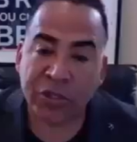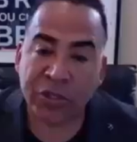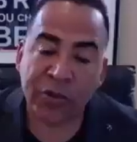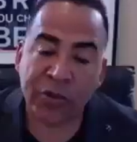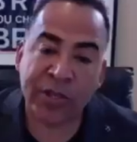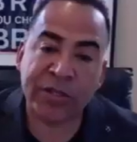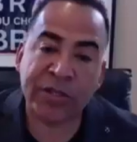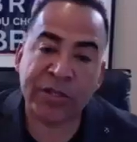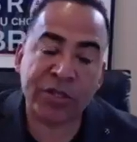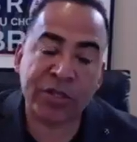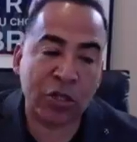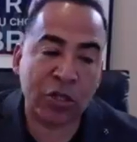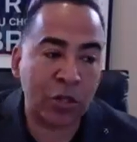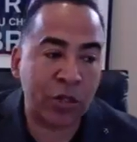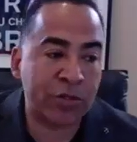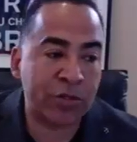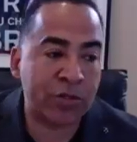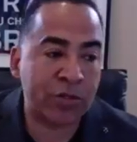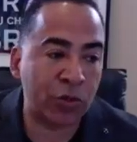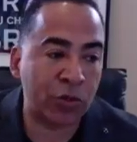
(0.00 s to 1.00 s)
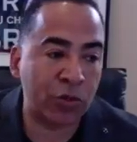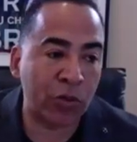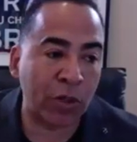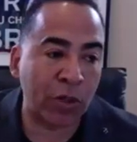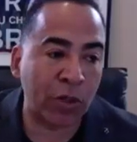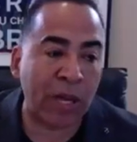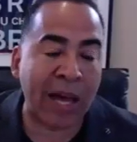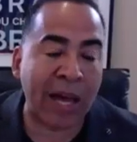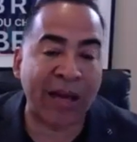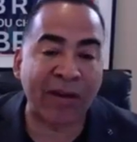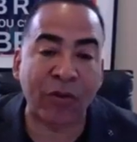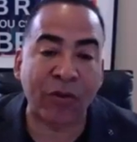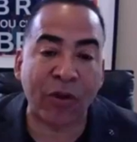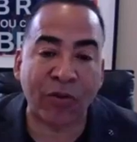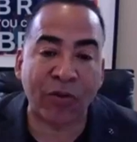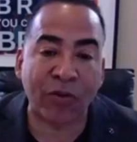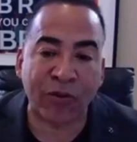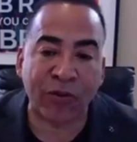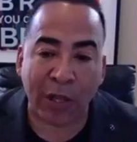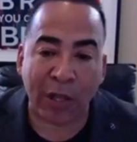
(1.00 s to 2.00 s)
this is good to a lot of our
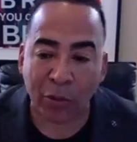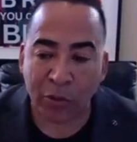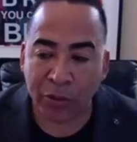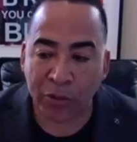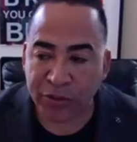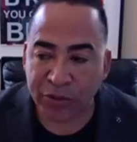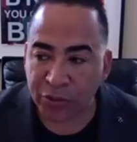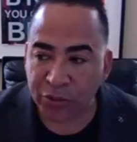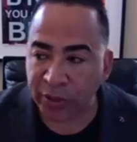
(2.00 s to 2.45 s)
followers.